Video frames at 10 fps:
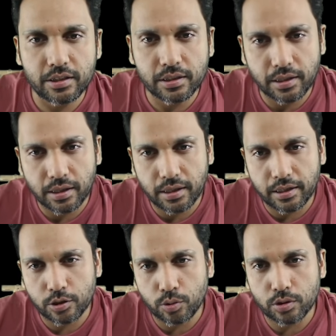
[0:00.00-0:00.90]
HCl,
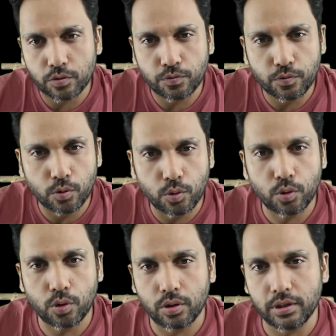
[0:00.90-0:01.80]
H2SO4,
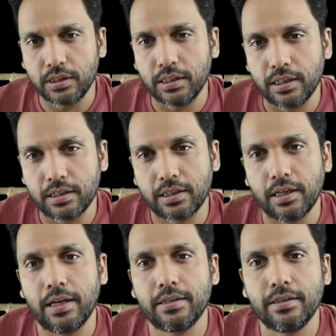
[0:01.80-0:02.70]
all these
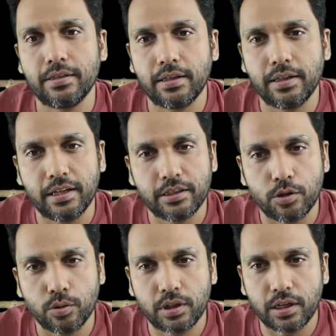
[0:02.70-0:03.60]
industrial acids are the
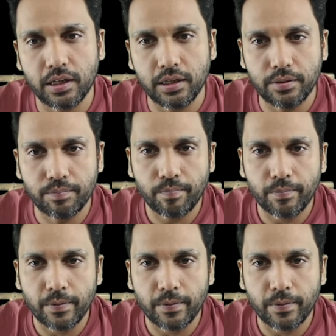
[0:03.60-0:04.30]
HNO3.